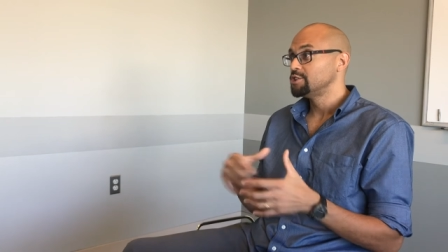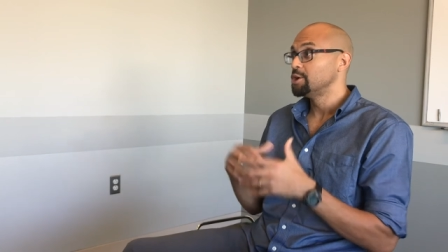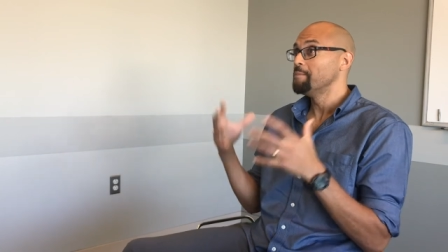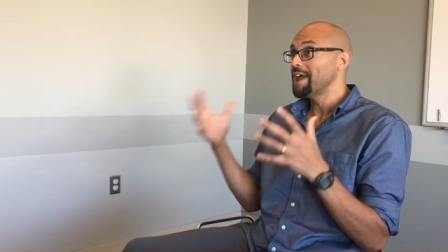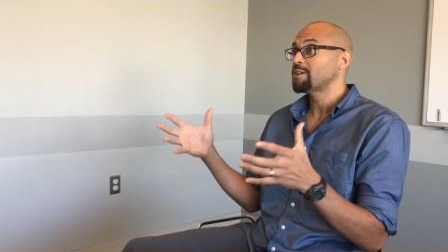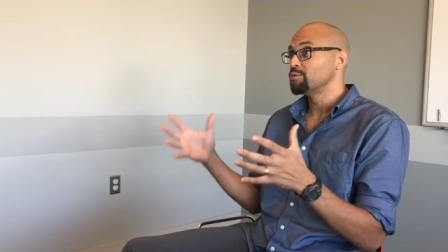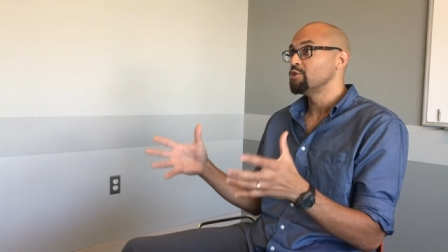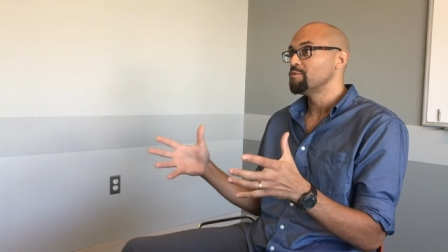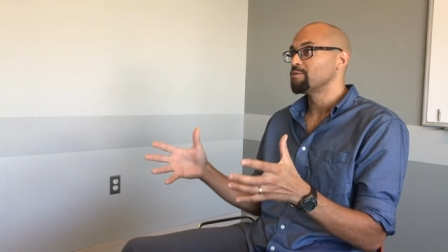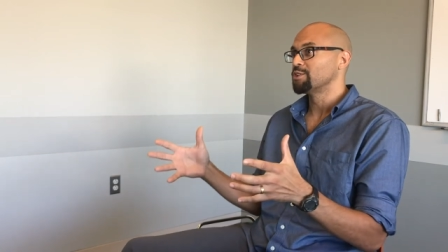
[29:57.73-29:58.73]
to make
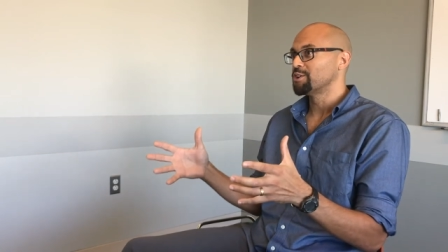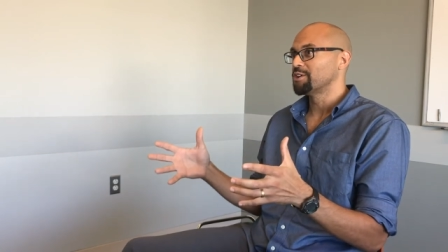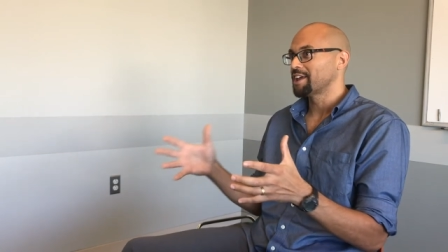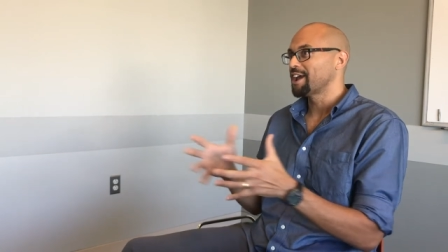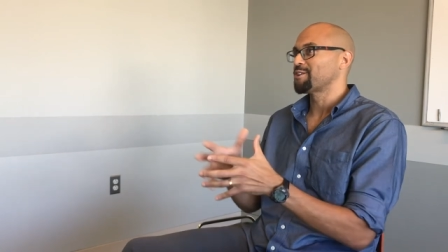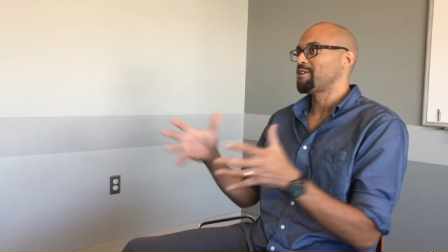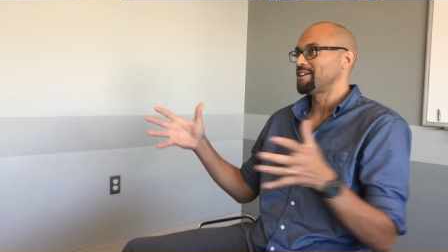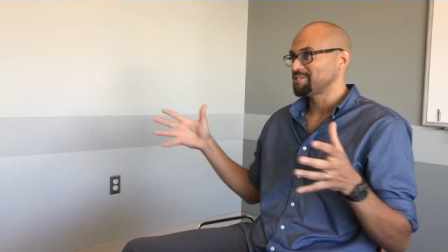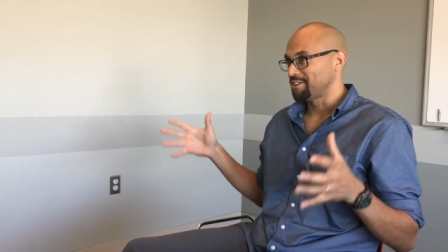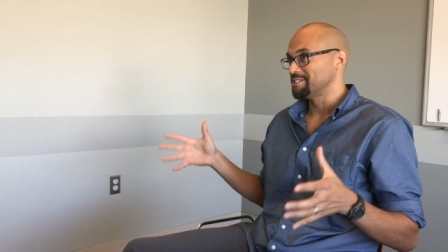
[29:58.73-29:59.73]
room for learning
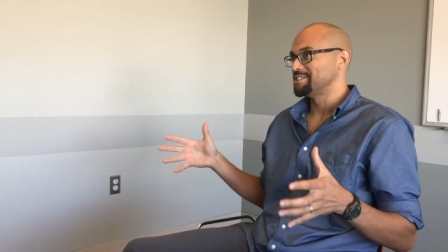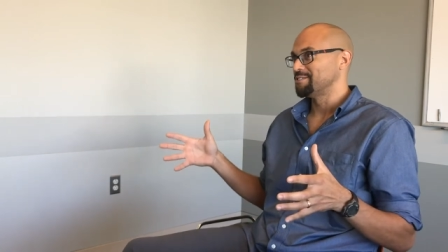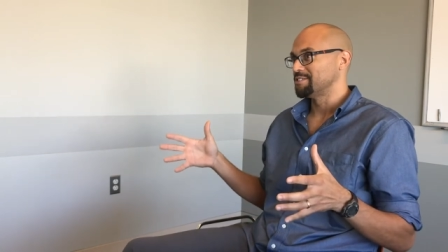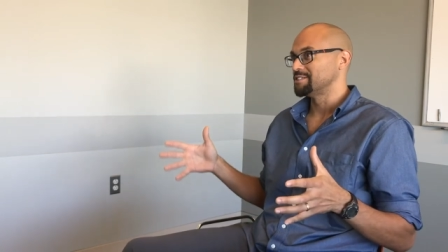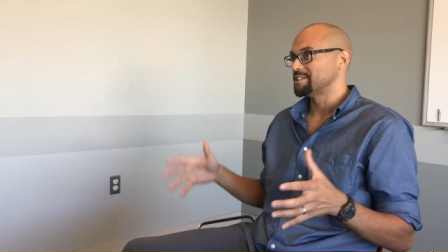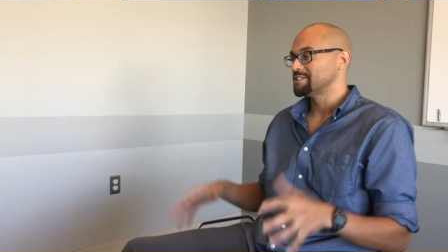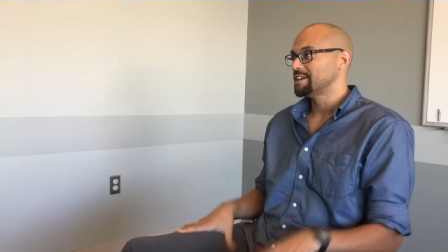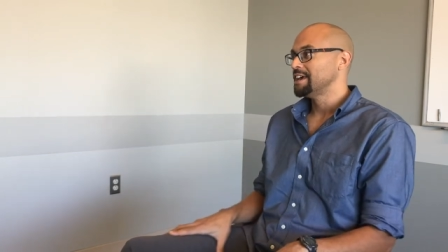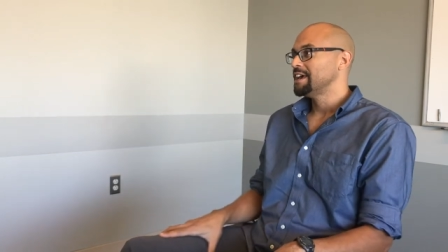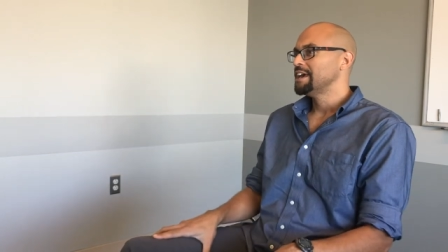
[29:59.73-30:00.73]
across all these differences.
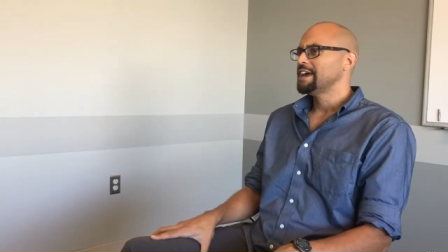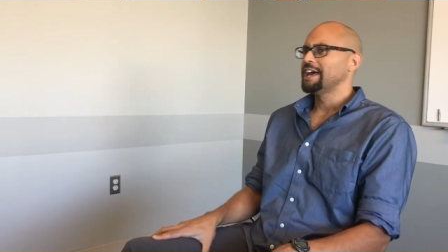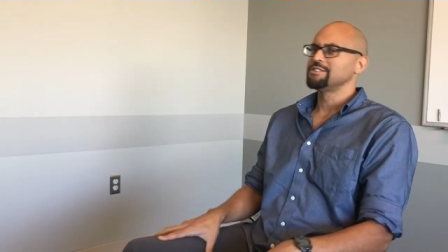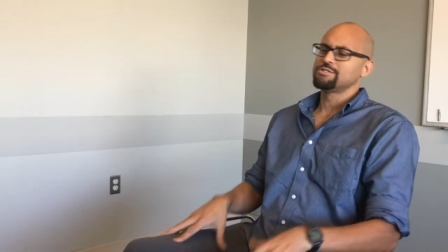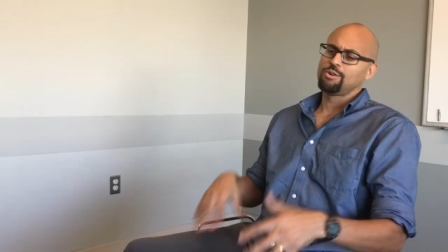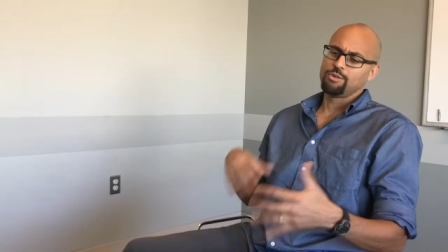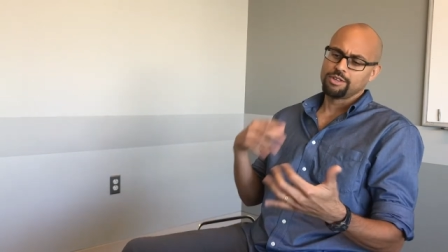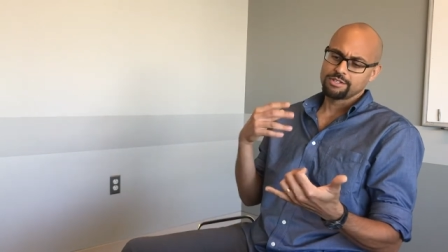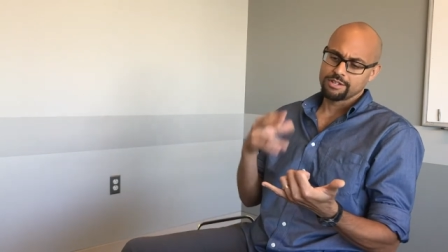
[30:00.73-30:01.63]
And so the